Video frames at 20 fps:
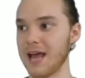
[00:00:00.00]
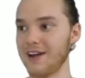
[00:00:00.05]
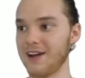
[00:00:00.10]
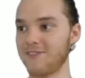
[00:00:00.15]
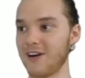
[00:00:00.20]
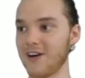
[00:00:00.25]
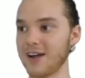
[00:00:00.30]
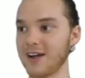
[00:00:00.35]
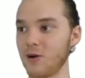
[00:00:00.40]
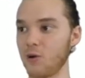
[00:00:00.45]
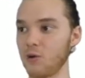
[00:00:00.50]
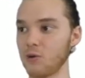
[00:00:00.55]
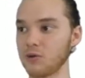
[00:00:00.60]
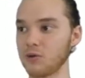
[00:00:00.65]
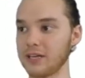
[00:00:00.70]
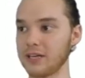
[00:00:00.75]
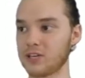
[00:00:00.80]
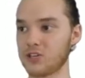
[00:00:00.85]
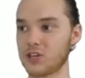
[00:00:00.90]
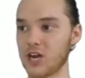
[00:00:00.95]
If I
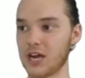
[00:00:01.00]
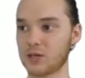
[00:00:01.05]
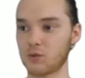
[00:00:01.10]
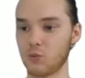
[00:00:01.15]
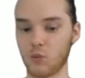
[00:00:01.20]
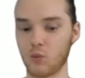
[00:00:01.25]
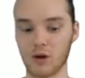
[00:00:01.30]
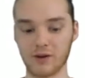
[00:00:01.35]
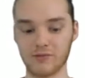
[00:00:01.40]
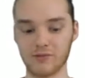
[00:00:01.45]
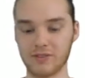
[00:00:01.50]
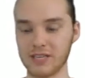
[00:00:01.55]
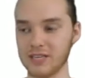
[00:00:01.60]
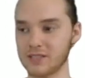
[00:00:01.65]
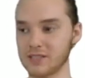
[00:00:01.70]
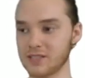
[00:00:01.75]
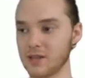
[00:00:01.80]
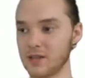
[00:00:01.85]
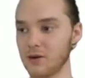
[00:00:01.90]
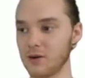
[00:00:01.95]
only checked one of
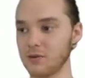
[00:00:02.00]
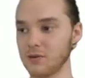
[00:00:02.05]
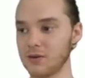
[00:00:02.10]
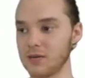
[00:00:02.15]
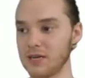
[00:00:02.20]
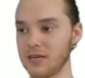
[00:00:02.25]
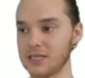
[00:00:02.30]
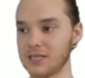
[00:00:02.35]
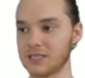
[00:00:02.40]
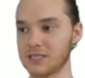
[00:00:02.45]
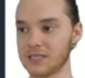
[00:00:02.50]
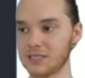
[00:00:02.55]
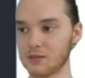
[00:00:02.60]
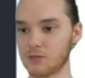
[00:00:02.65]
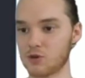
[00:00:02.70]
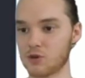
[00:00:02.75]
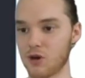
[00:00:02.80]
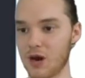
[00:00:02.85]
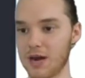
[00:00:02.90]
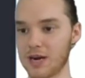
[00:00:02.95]
these though, since I'm